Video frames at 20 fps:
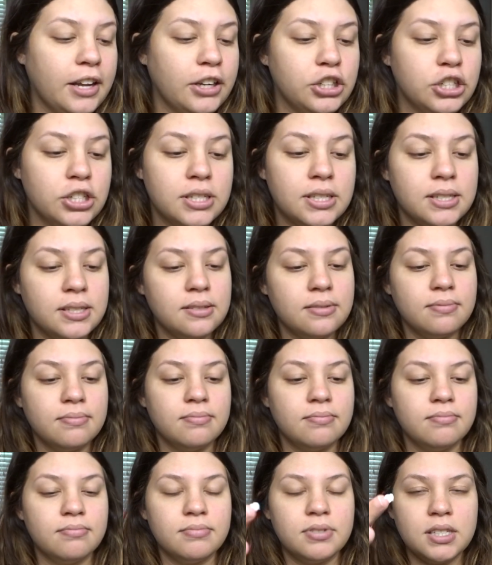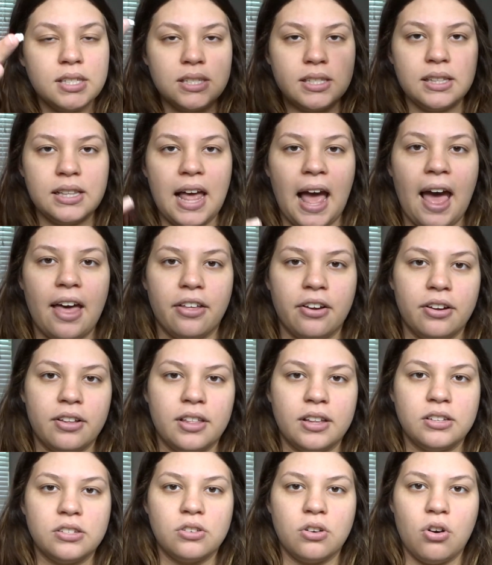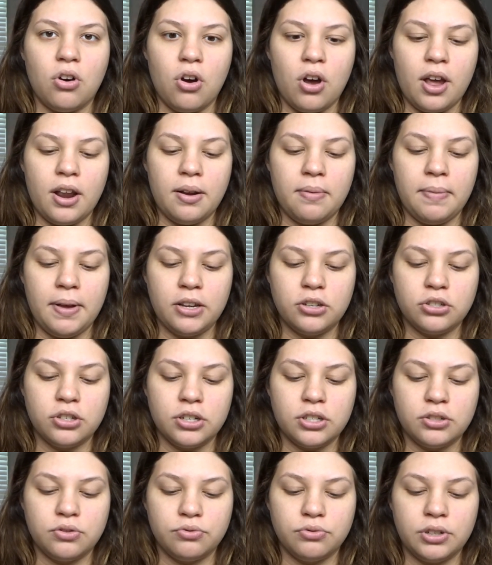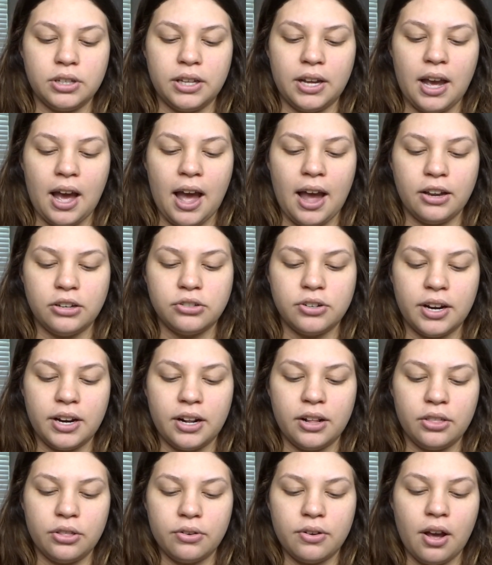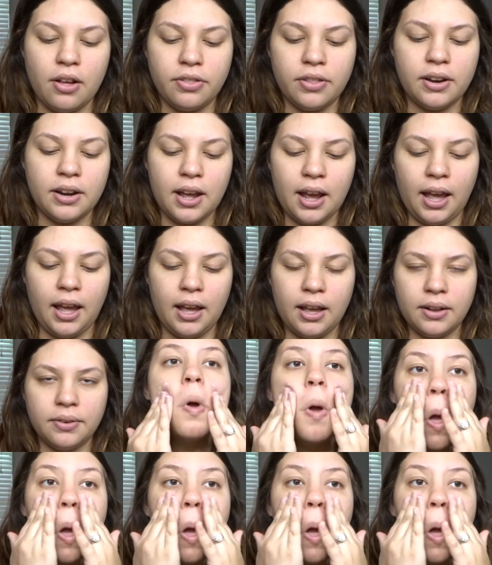just slather this on and make sure it's really hydrated throughout the night.